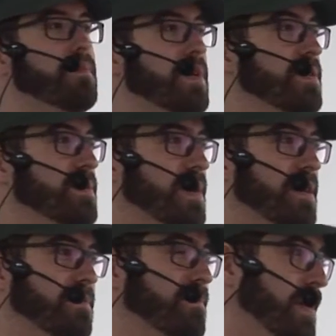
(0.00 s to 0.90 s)
because
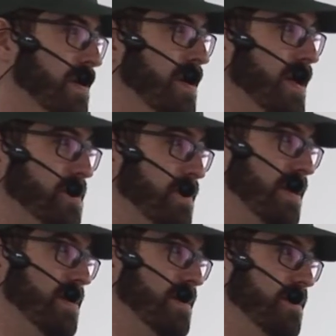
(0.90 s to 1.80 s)
I
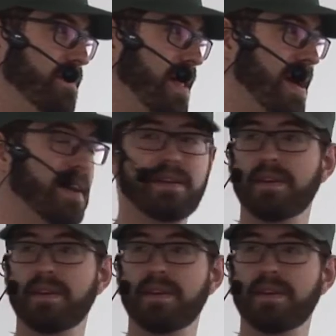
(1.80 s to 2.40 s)
expect that the flag